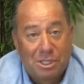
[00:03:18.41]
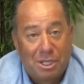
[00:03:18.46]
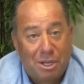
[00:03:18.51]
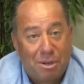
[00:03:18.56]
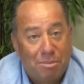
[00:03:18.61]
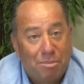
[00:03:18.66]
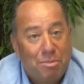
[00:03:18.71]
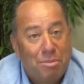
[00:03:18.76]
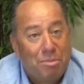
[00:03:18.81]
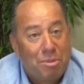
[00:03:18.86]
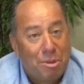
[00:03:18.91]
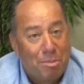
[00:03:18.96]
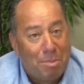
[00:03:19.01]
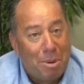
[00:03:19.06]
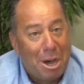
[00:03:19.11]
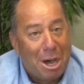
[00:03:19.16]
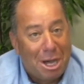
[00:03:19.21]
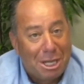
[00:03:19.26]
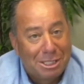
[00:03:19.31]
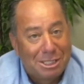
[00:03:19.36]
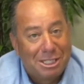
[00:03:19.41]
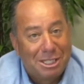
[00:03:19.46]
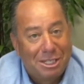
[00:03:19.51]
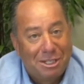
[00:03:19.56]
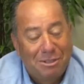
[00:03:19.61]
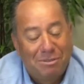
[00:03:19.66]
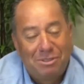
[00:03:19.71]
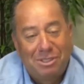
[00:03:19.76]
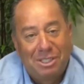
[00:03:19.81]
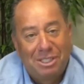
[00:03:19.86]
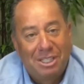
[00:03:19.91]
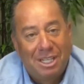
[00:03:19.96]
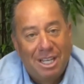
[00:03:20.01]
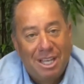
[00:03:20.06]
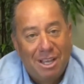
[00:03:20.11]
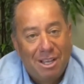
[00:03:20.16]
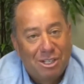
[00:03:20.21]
on the positives and